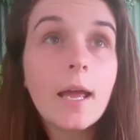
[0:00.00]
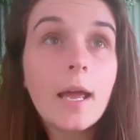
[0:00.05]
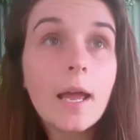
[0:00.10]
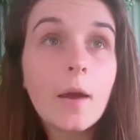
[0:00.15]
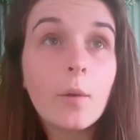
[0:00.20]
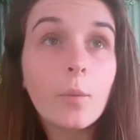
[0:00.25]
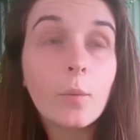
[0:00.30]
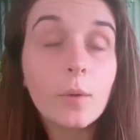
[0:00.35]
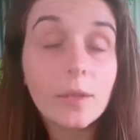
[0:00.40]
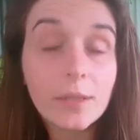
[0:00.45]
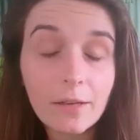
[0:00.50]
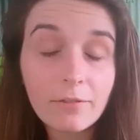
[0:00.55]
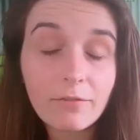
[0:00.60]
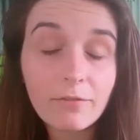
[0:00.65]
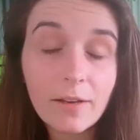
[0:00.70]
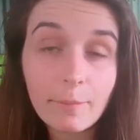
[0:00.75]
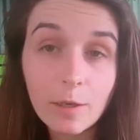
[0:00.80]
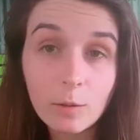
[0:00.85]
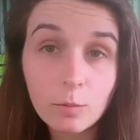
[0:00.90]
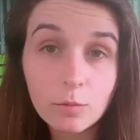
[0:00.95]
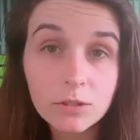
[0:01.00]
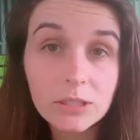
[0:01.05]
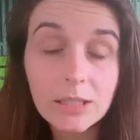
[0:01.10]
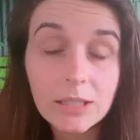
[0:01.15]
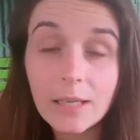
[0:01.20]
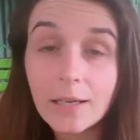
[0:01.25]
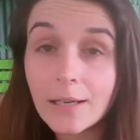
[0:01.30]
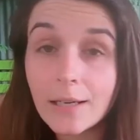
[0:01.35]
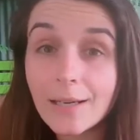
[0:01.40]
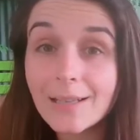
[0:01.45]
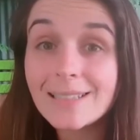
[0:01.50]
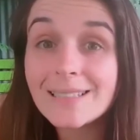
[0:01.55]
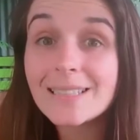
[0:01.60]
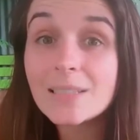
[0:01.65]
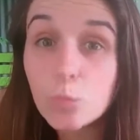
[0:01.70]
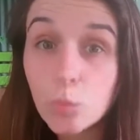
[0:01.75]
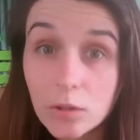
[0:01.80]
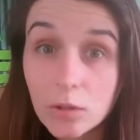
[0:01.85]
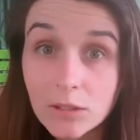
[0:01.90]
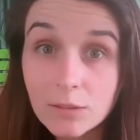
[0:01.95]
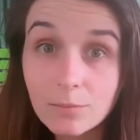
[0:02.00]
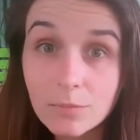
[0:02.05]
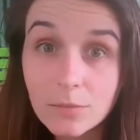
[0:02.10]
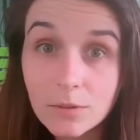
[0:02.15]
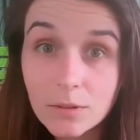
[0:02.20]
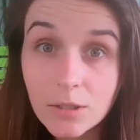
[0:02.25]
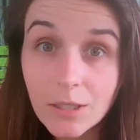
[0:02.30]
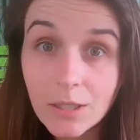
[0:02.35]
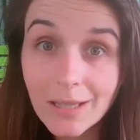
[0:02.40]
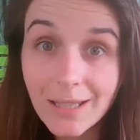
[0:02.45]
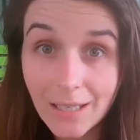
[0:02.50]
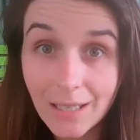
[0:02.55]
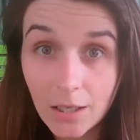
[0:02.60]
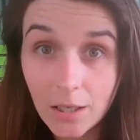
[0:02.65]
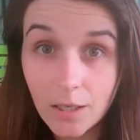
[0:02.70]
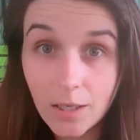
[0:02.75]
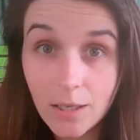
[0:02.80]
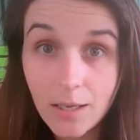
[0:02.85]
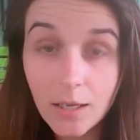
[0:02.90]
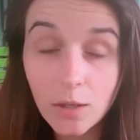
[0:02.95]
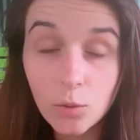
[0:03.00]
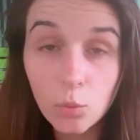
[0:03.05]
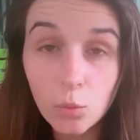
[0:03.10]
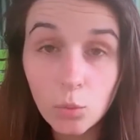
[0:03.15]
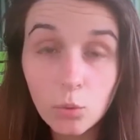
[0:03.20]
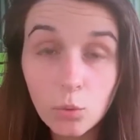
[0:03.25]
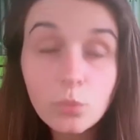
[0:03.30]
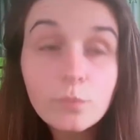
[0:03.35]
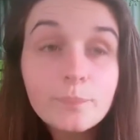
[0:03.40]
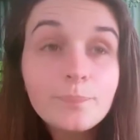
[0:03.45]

when that flatmate wasn't there, and didn't want them there at all.